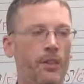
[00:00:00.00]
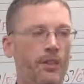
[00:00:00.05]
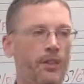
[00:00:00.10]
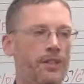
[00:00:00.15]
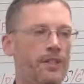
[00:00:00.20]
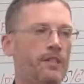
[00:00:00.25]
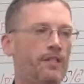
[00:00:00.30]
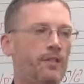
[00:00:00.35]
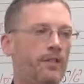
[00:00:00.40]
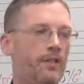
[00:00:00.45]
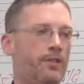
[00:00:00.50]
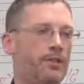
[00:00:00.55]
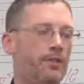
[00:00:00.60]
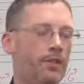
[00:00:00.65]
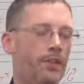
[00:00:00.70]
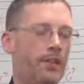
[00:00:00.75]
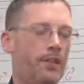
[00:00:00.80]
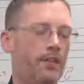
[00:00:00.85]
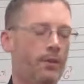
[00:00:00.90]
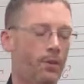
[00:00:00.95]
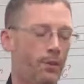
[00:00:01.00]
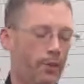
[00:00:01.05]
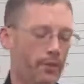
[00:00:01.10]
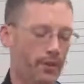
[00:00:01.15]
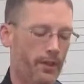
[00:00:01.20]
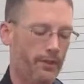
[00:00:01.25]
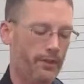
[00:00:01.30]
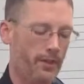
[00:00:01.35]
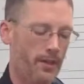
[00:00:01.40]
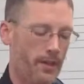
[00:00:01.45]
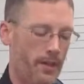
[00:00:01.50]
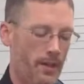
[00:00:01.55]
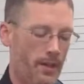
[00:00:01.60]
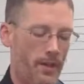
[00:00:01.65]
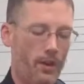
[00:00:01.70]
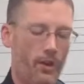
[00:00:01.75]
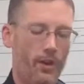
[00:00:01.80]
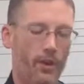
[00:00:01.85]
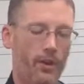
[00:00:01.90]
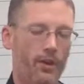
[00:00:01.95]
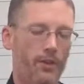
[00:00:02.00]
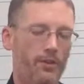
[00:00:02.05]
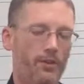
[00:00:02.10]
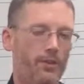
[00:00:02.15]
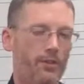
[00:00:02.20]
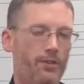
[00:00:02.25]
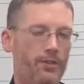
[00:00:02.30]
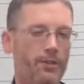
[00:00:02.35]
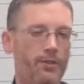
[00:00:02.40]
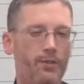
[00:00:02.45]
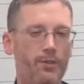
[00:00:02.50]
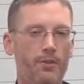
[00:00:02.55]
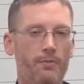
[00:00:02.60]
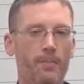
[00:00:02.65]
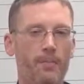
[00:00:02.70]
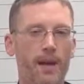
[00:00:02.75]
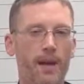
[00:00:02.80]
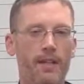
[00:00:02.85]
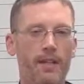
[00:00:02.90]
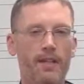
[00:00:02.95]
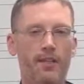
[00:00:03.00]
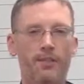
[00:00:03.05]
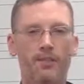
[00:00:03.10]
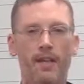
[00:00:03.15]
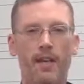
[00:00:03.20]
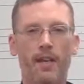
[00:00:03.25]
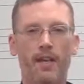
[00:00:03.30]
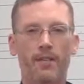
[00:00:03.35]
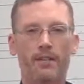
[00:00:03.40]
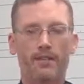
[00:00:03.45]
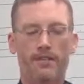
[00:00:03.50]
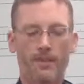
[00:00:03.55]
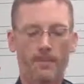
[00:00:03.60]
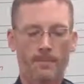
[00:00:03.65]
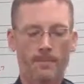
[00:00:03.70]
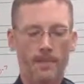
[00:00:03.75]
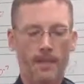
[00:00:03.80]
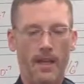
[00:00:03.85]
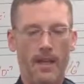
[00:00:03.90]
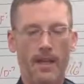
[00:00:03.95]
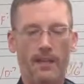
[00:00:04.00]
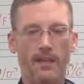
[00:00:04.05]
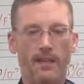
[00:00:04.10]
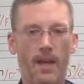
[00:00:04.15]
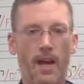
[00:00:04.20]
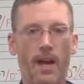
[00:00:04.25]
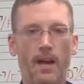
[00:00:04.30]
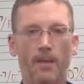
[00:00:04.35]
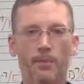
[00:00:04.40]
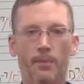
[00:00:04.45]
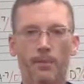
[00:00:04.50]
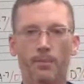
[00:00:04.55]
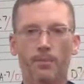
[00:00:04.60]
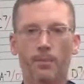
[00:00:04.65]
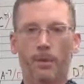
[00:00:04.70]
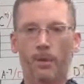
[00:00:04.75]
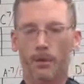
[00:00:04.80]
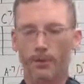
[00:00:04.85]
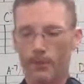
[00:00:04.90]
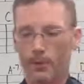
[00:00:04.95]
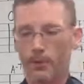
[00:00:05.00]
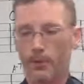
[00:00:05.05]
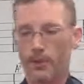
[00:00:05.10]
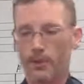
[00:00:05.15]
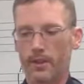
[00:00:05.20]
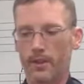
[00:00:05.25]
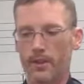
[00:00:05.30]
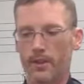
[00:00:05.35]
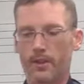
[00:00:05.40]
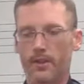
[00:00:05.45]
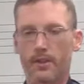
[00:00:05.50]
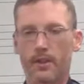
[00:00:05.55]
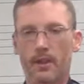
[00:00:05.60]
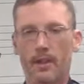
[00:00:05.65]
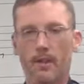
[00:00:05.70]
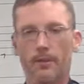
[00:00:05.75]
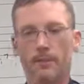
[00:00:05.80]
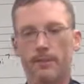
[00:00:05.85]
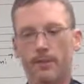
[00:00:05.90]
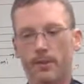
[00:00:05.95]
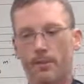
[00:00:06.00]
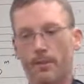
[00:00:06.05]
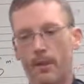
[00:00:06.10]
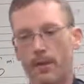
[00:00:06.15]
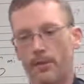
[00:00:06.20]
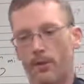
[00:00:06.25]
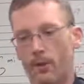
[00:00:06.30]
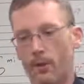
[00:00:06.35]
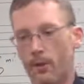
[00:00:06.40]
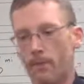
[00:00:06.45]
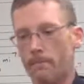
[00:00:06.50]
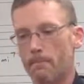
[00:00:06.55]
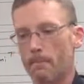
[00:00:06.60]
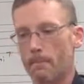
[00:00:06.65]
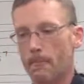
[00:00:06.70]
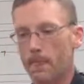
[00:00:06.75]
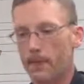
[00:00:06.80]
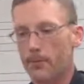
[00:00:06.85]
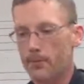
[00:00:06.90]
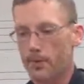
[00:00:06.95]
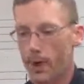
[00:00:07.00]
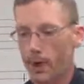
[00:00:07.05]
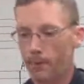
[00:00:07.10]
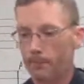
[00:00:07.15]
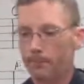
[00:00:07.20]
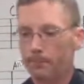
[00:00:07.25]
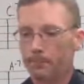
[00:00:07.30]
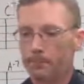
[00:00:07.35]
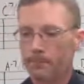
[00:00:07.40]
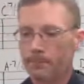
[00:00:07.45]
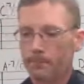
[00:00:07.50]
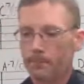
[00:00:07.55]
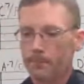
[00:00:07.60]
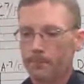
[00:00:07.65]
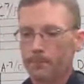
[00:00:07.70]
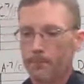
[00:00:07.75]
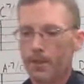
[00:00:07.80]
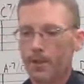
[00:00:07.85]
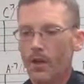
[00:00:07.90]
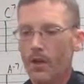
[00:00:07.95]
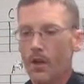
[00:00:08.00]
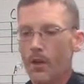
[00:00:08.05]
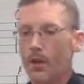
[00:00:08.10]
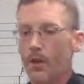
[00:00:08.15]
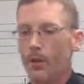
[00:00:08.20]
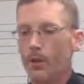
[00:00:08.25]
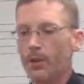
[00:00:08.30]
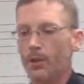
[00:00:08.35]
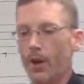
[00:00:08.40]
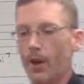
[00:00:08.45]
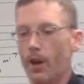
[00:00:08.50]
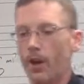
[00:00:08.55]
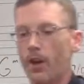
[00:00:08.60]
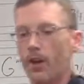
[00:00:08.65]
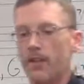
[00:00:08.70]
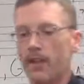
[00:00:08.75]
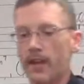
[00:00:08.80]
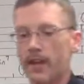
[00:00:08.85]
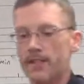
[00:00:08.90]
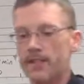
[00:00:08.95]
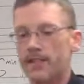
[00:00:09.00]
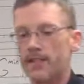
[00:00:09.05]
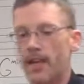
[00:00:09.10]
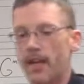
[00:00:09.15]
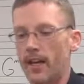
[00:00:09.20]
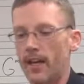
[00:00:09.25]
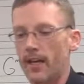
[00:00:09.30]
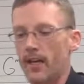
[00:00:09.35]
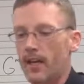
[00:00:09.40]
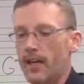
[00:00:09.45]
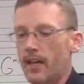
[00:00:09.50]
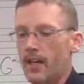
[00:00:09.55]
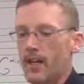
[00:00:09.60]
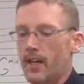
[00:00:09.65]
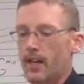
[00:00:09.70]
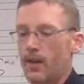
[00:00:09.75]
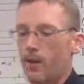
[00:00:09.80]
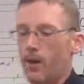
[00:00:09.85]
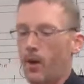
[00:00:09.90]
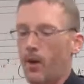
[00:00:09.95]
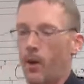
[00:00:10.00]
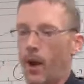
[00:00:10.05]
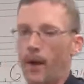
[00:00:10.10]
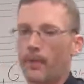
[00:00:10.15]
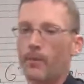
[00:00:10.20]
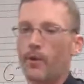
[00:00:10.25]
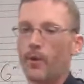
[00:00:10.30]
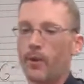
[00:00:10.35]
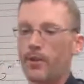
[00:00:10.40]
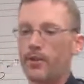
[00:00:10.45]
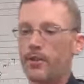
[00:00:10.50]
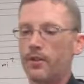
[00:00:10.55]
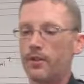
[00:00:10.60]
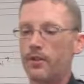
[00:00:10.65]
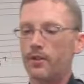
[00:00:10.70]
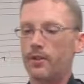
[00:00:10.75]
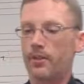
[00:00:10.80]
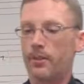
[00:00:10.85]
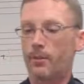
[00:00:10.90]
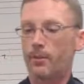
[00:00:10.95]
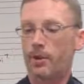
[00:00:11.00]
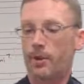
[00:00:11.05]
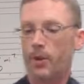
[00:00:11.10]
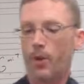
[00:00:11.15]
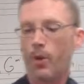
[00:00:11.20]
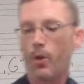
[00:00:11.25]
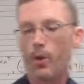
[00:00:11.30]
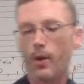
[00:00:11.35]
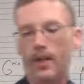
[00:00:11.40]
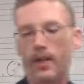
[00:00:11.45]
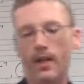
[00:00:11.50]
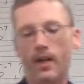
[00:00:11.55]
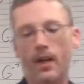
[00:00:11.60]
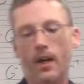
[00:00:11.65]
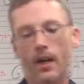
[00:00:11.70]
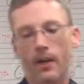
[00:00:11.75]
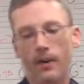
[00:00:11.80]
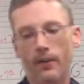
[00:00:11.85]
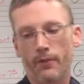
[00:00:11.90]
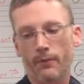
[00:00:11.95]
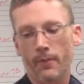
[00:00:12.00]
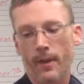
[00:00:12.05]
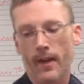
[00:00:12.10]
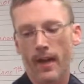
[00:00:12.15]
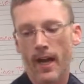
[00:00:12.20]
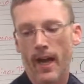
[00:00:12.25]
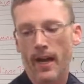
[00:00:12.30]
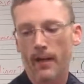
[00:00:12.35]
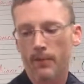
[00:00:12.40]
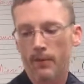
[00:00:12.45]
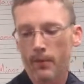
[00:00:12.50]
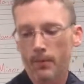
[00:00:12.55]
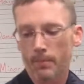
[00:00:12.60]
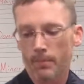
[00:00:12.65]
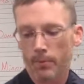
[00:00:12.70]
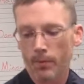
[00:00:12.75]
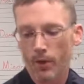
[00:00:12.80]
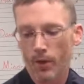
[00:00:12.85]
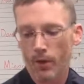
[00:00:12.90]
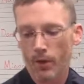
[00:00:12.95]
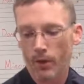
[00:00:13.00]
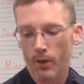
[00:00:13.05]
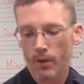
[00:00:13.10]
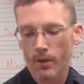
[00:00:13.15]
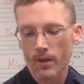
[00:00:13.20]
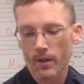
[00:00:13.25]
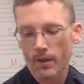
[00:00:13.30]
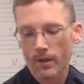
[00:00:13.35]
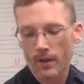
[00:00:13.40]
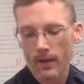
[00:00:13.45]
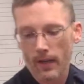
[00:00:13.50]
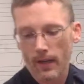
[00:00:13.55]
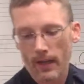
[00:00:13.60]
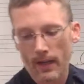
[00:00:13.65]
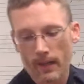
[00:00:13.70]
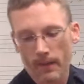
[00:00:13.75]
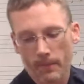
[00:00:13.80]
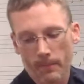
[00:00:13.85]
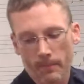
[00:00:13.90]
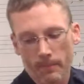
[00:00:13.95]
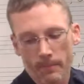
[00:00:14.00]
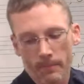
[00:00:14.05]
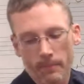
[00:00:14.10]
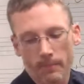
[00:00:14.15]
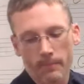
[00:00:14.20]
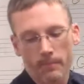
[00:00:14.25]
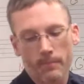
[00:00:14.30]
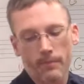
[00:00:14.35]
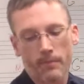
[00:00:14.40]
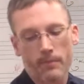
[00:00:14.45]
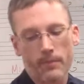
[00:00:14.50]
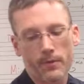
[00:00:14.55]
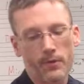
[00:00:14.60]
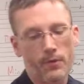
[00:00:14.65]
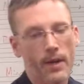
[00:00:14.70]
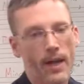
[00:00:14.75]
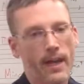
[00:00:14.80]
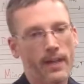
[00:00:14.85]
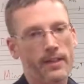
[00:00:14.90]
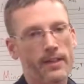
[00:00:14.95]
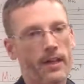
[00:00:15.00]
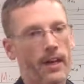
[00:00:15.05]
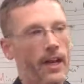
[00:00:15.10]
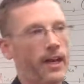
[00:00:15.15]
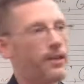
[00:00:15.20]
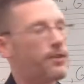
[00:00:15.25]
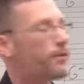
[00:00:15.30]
that are easily you can get a hold of are YouTube backing tracks and the iReal Pro if you're willing to pay for it. So, with all that said, I'm going to use a recording of my iReal Pro track that I